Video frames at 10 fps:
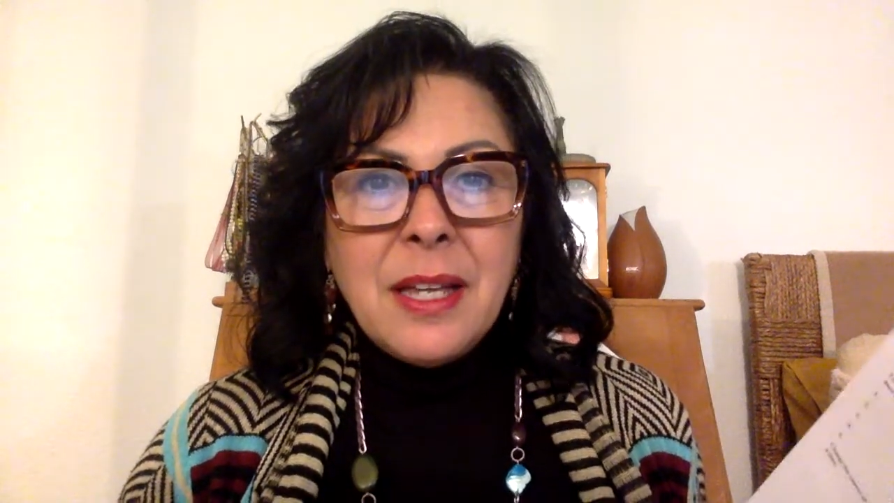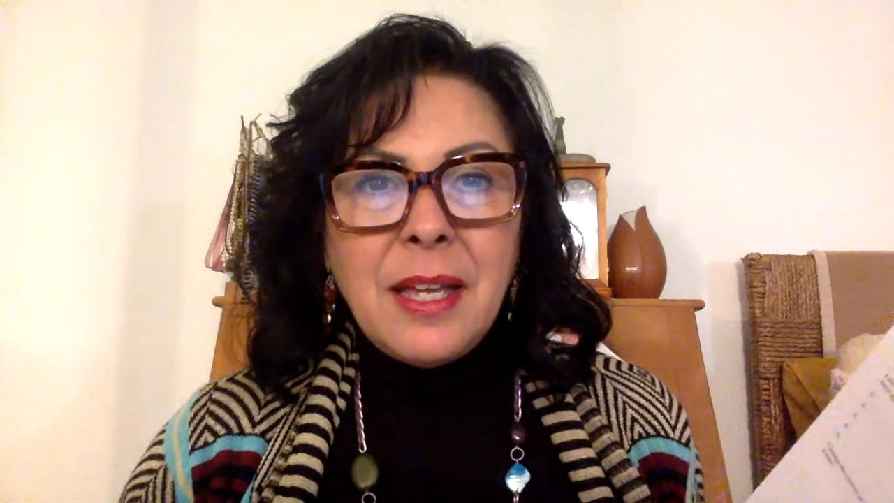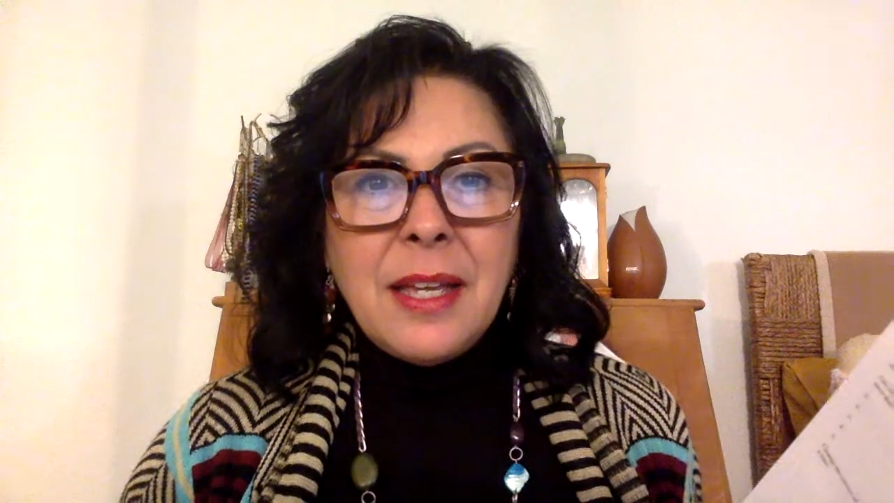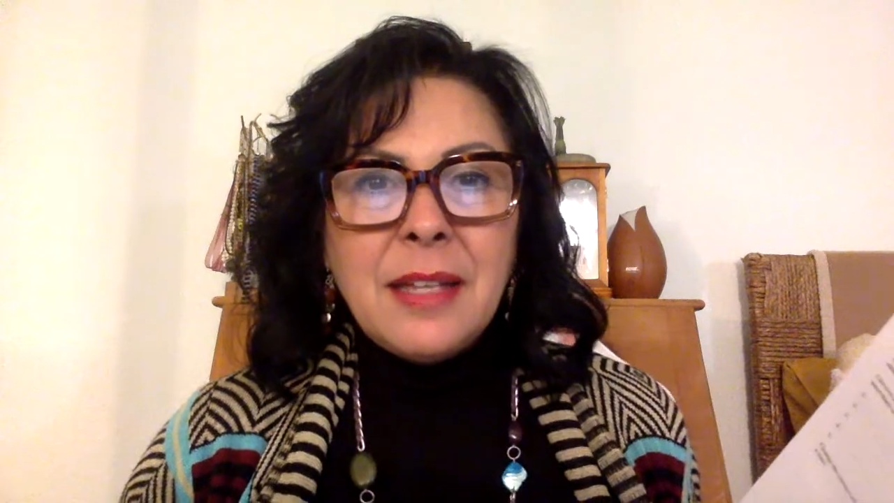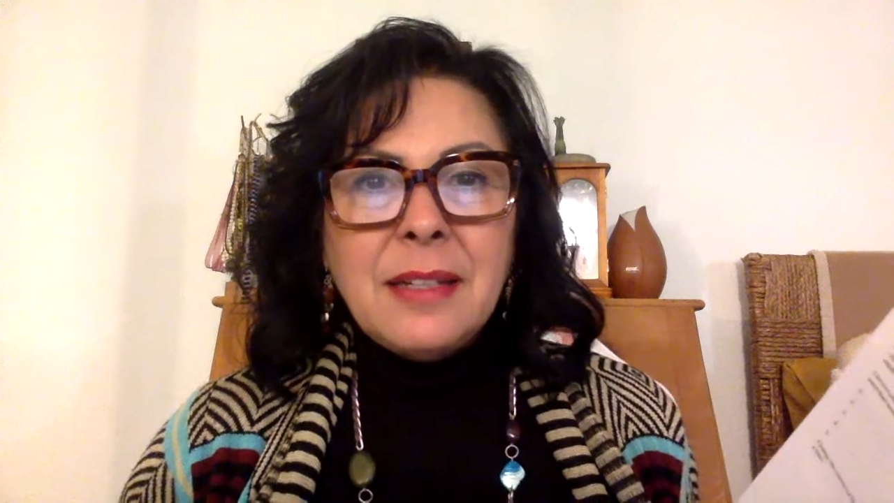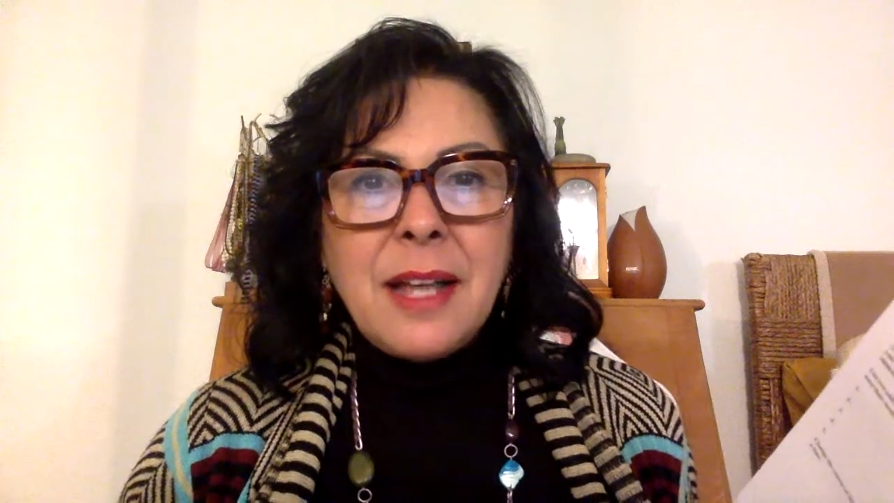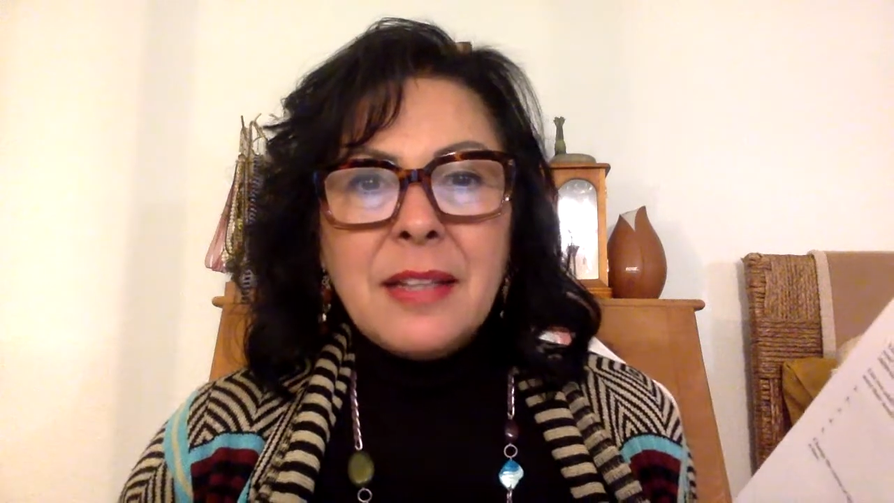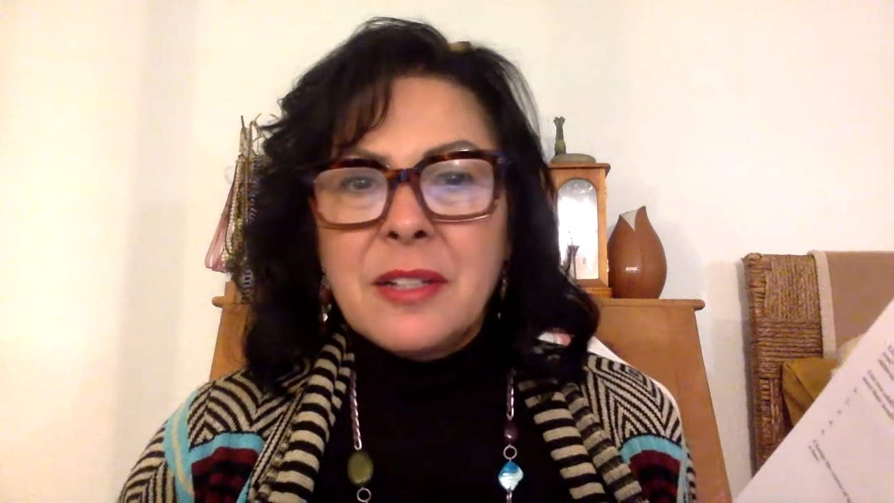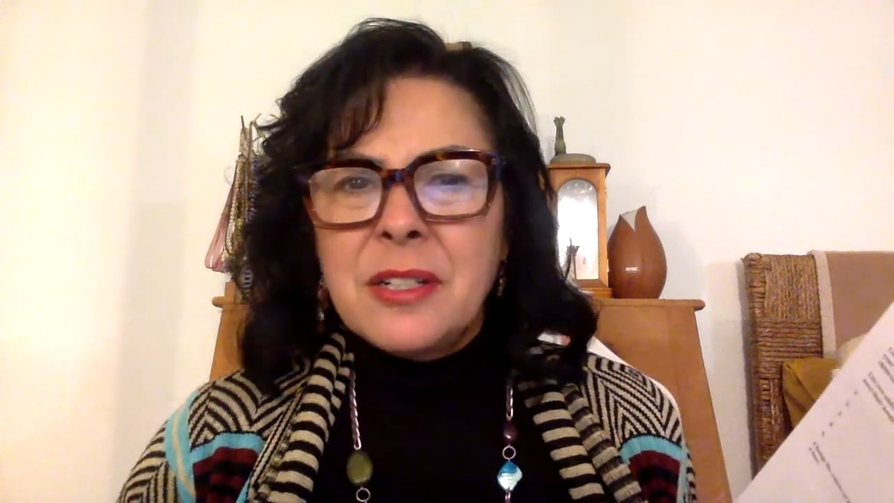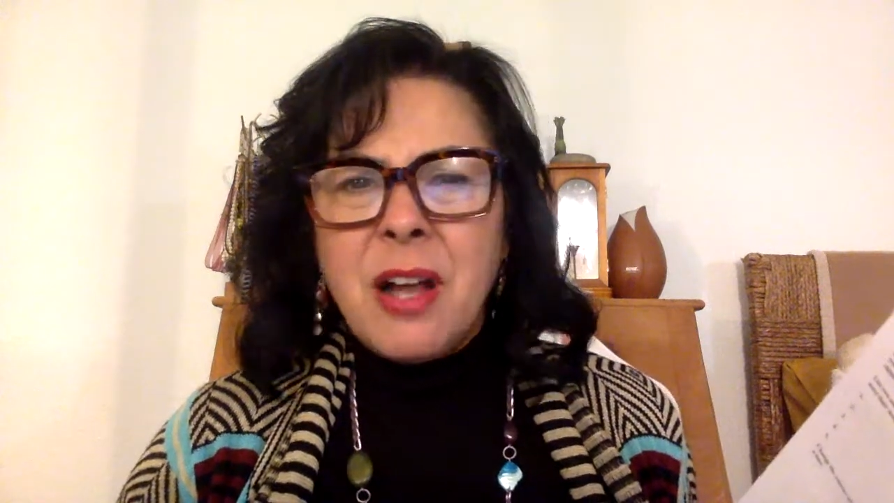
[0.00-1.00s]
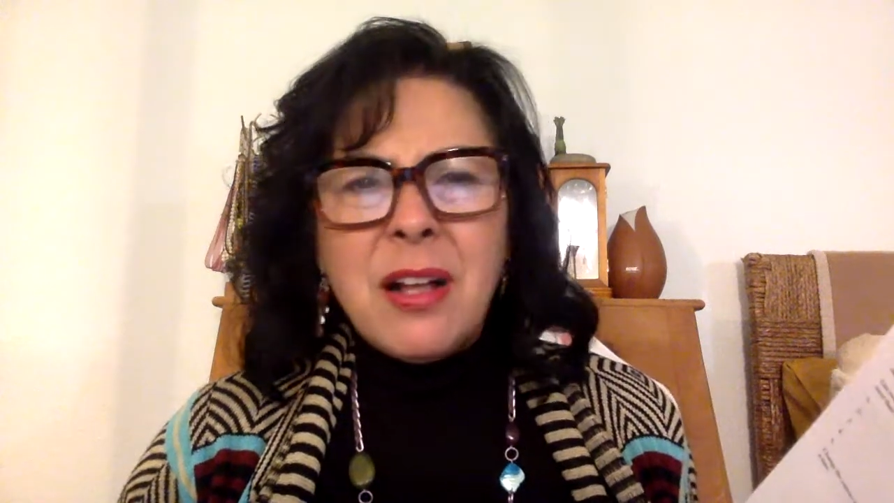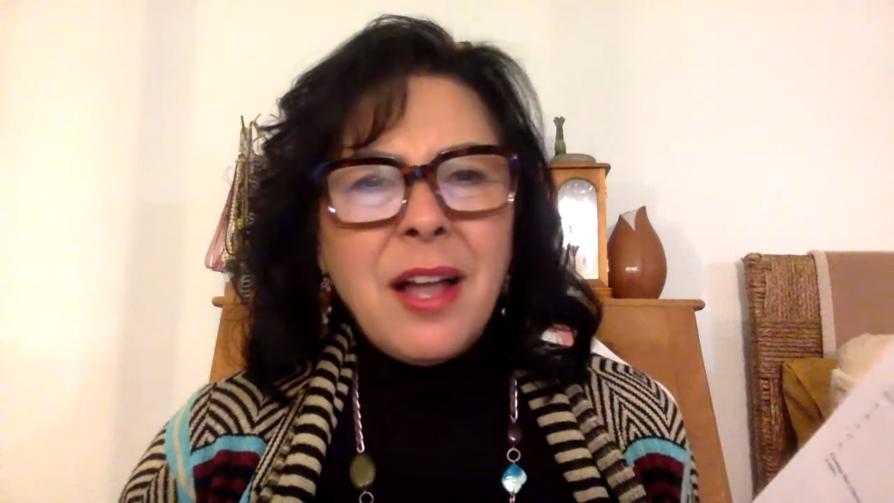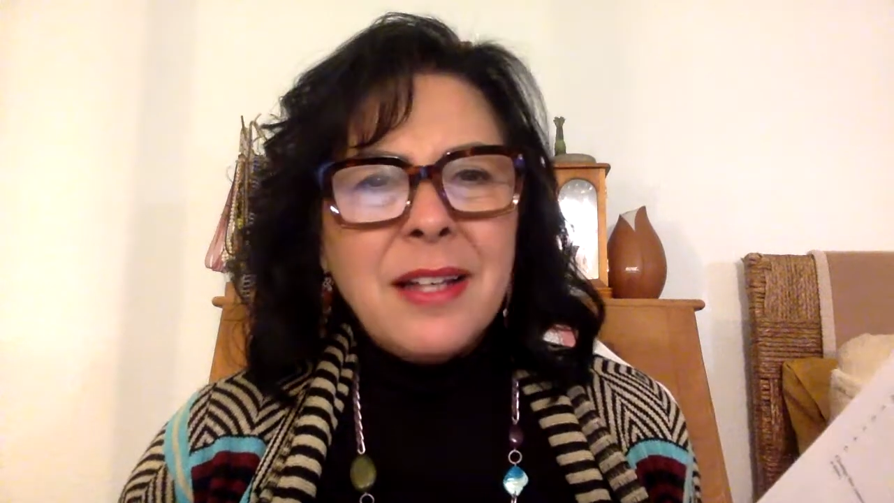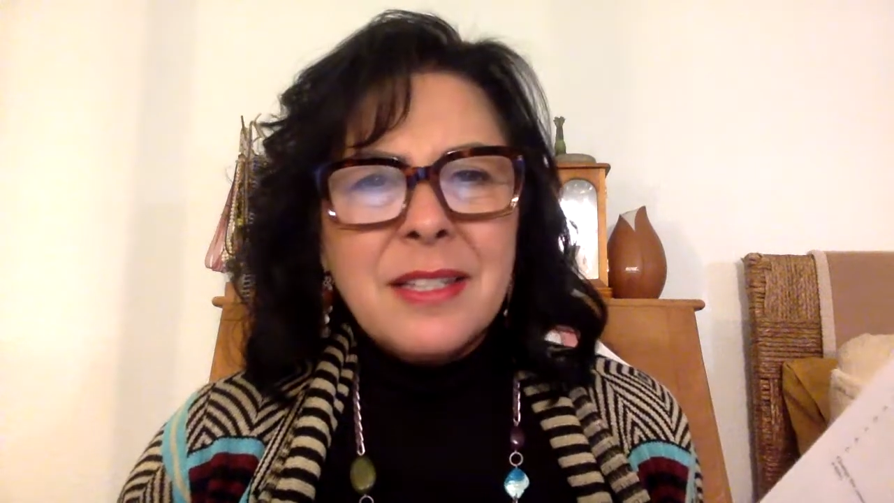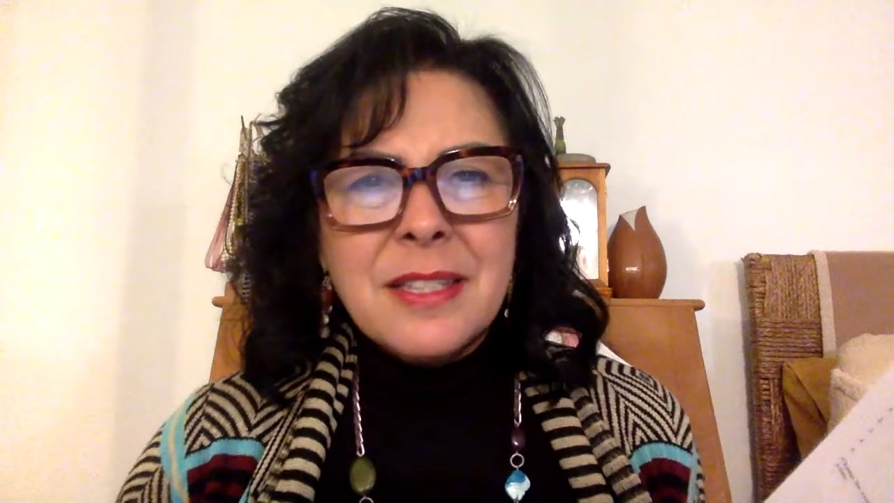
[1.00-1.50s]
And I learned all
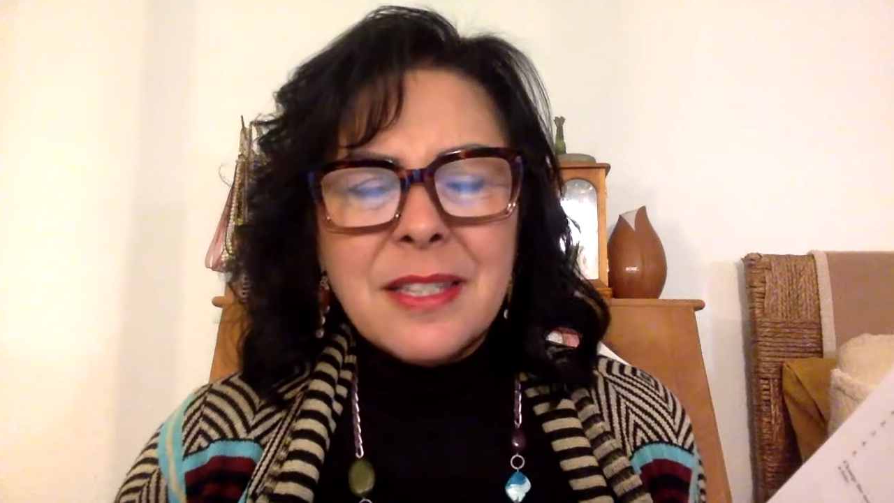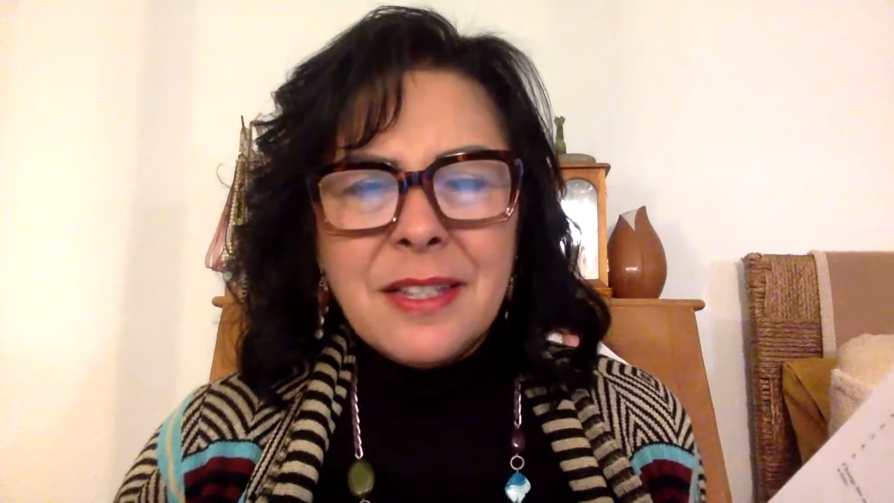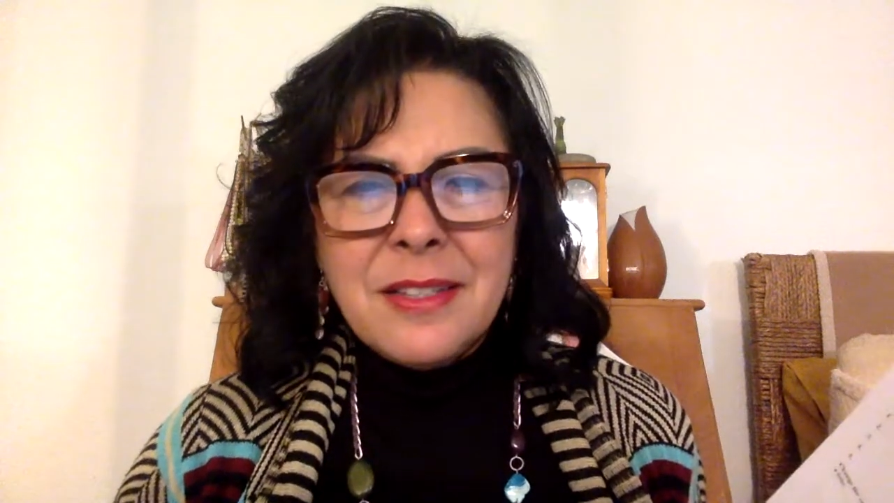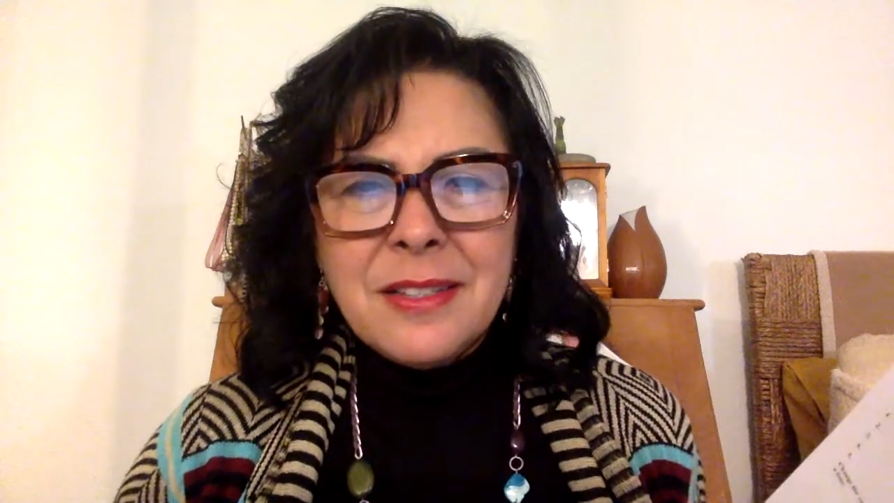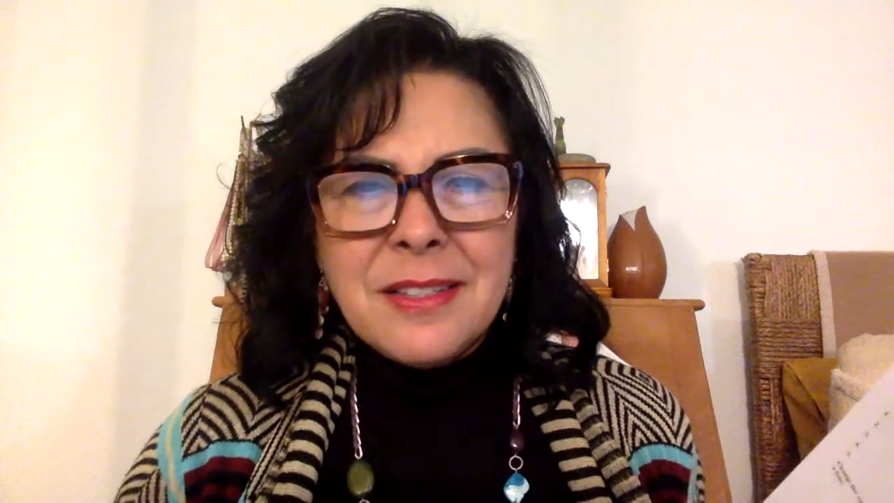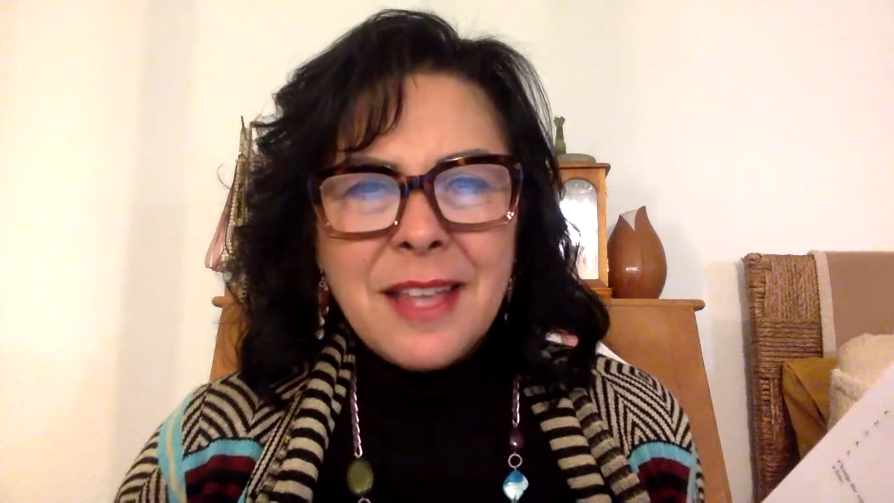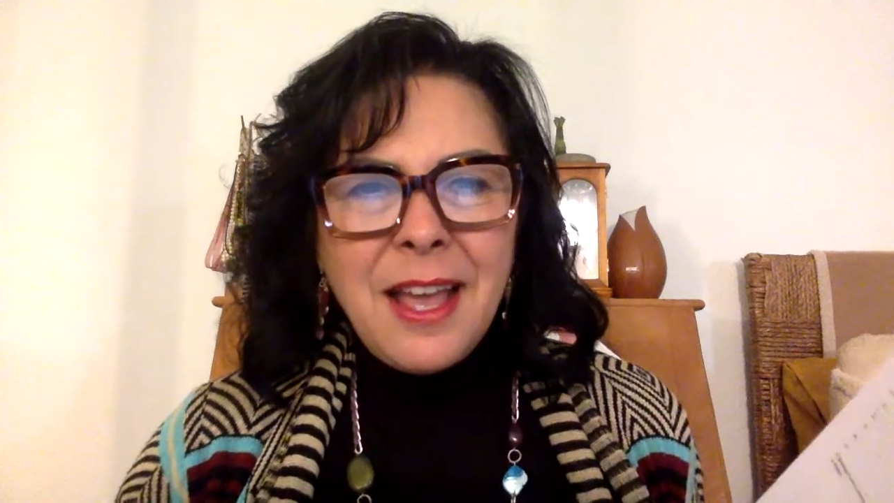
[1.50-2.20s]
kinds of skills.